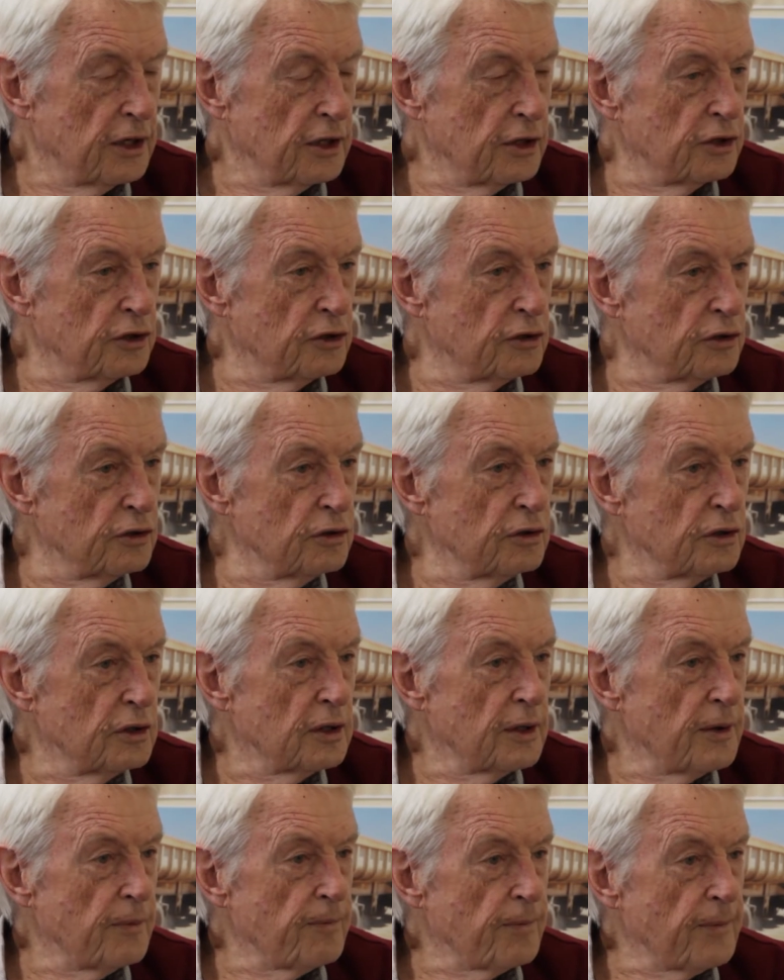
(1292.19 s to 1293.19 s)
You
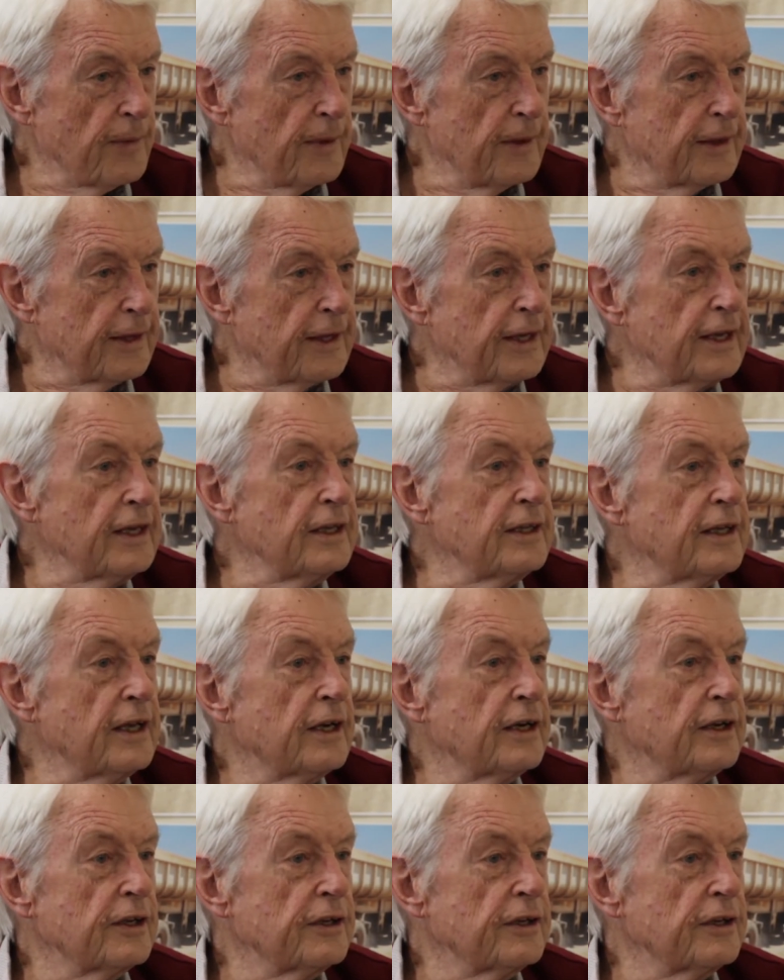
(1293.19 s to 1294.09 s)
need,